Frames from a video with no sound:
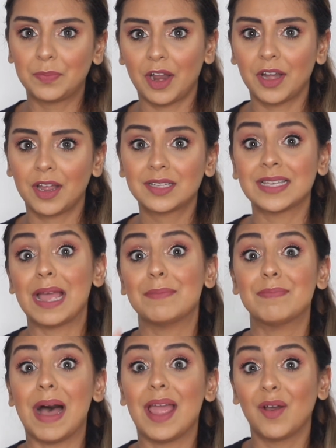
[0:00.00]
products.
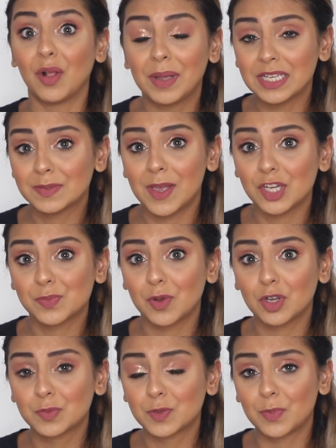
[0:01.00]
I buy all my
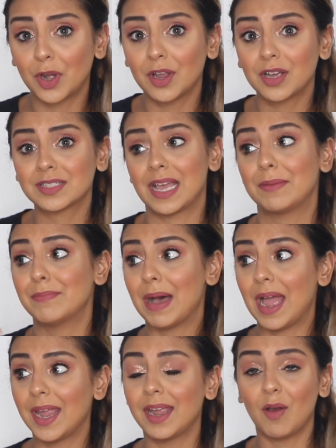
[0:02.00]
Smashbox products. I
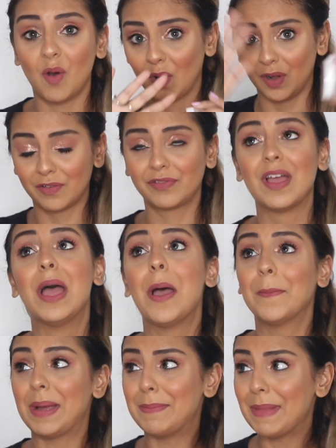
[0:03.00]
buy all of
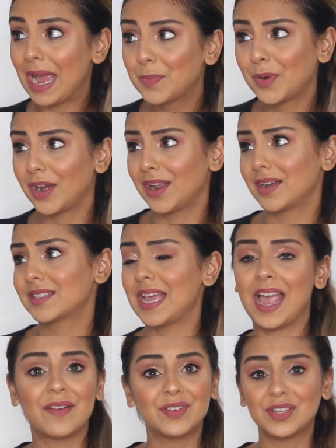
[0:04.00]
my MAC products. I
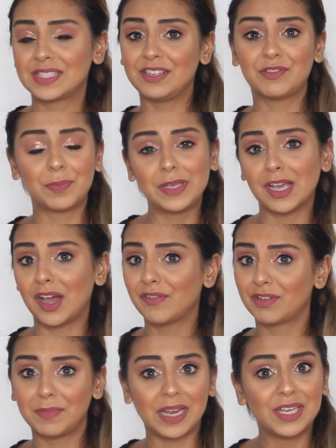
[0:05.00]
haven't received PR
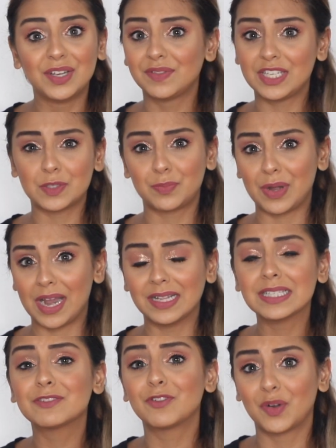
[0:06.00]
from any of these
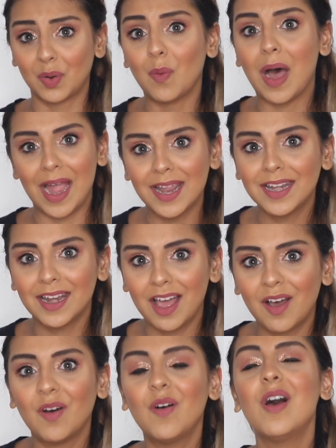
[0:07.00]
brands for a while
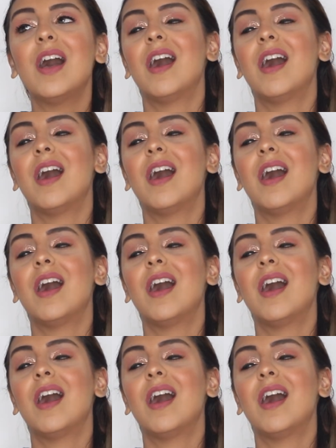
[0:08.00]
now.